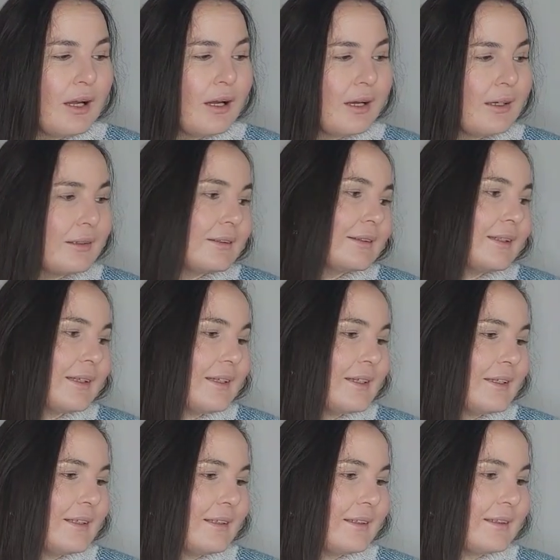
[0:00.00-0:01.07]
And
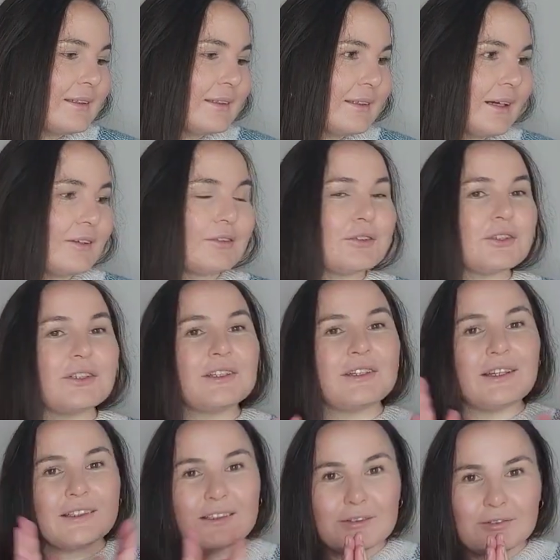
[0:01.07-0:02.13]
then I've got
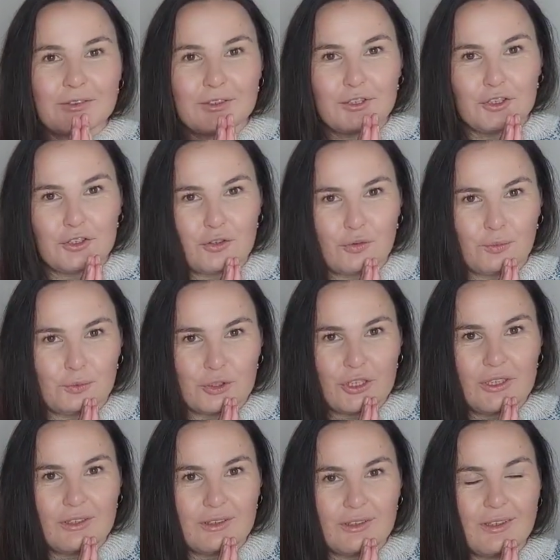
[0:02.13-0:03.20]
another finished
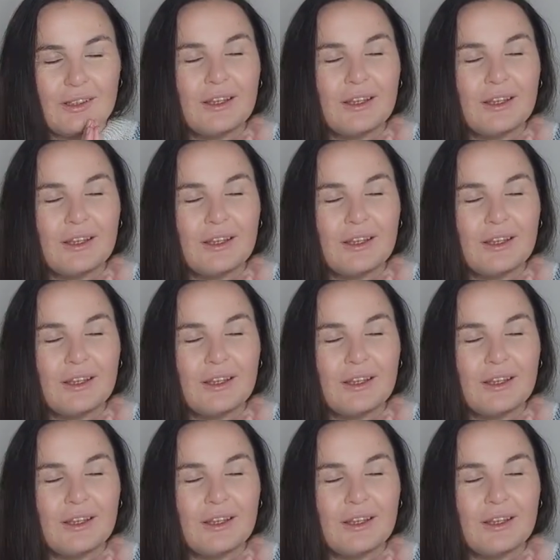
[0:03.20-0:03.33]
object,